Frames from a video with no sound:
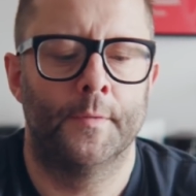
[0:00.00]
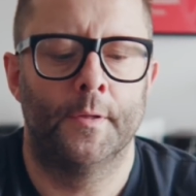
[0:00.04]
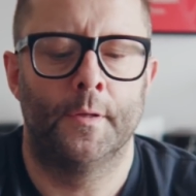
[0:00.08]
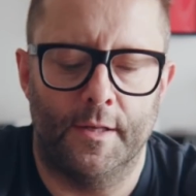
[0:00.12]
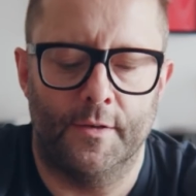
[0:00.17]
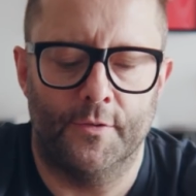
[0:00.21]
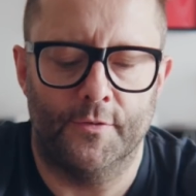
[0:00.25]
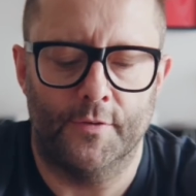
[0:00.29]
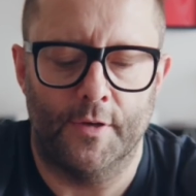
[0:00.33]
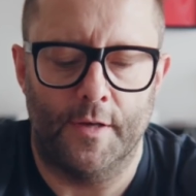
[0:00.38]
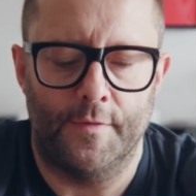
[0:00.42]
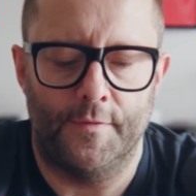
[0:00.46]

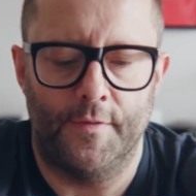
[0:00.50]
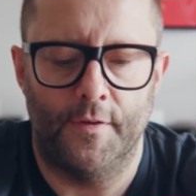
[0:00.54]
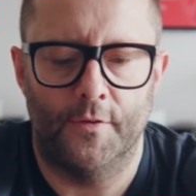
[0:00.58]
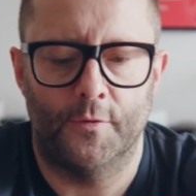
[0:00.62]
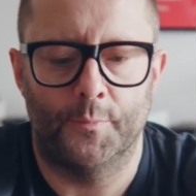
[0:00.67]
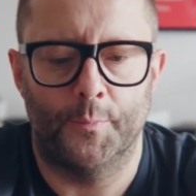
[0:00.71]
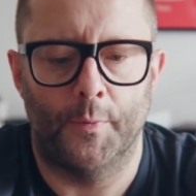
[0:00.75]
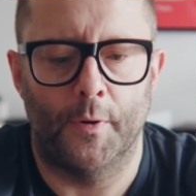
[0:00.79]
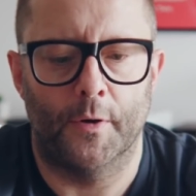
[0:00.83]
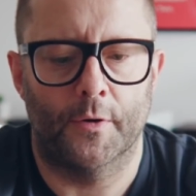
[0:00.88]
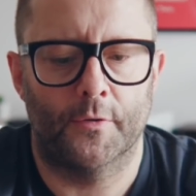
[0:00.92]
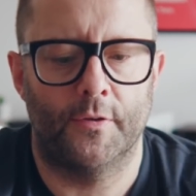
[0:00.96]
Inside this
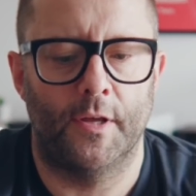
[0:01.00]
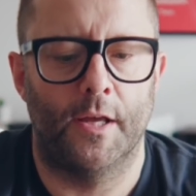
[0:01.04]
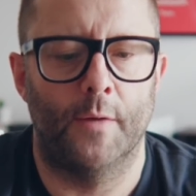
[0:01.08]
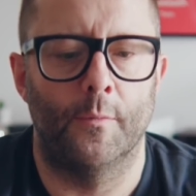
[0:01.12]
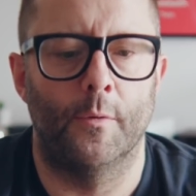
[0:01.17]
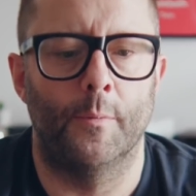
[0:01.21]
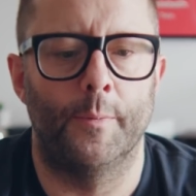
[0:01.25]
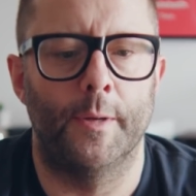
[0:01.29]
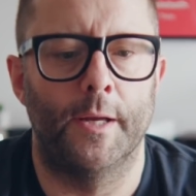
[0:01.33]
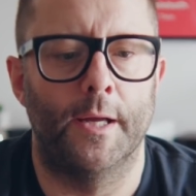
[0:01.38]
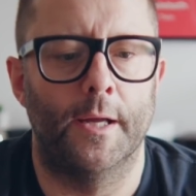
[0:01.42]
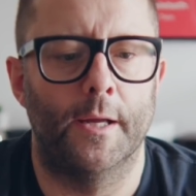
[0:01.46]
box here
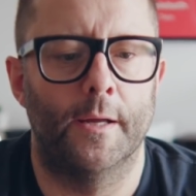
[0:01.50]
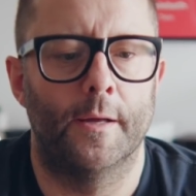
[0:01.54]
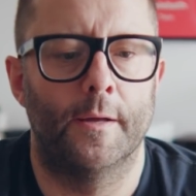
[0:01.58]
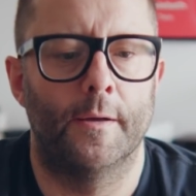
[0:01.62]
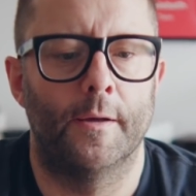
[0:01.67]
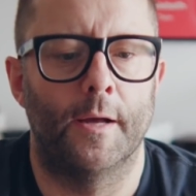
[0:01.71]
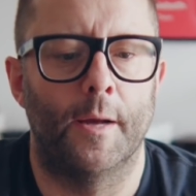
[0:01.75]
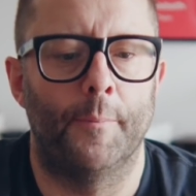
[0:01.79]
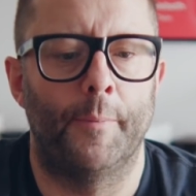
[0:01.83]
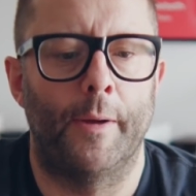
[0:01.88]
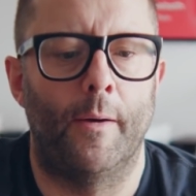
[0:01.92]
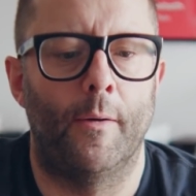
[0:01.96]
will be
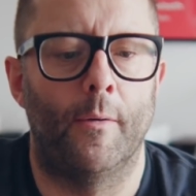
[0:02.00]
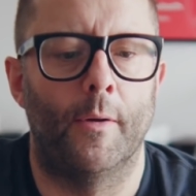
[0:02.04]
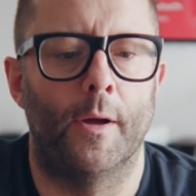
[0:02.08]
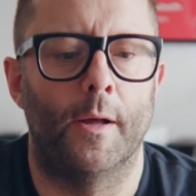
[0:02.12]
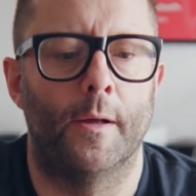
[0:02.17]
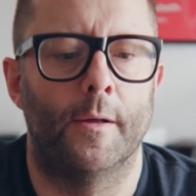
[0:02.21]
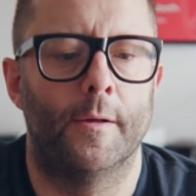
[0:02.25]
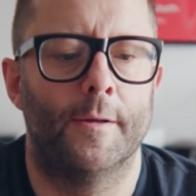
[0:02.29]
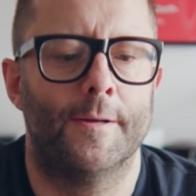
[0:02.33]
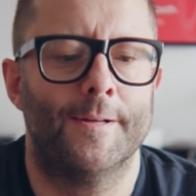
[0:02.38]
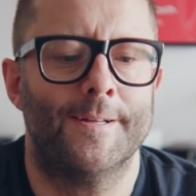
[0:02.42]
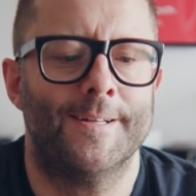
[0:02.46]
a
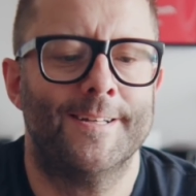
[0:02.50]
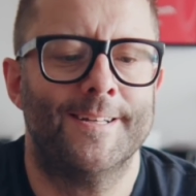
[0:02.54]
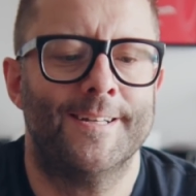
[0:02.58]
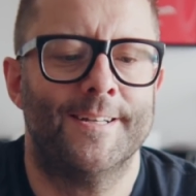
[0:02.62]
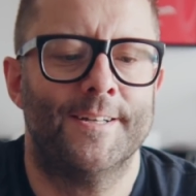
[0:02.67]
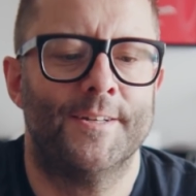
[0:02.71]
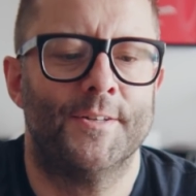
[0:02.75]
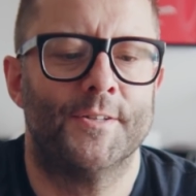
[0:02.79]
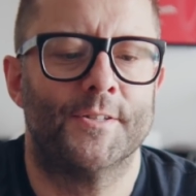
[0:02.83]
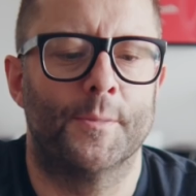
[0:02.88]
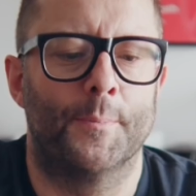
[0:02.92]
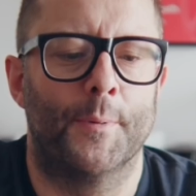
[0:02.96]
power
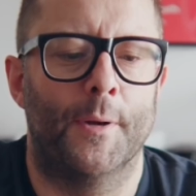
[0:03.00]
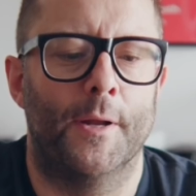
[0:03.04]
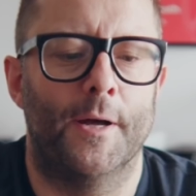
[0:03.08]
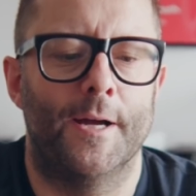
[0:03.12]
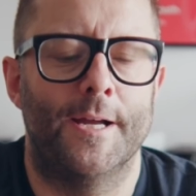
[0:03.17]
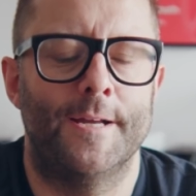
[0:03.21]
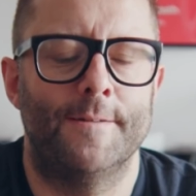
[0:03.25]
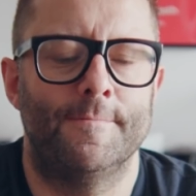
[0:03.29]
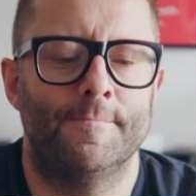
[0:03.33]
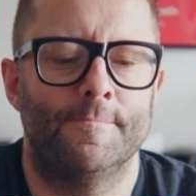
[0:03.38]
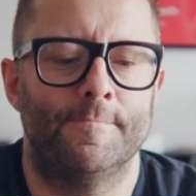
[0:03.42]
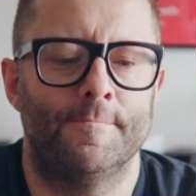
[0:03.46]

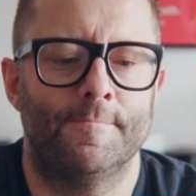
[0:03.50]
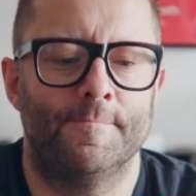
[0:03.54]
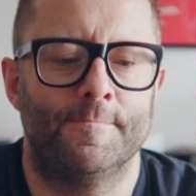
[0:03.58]
supply,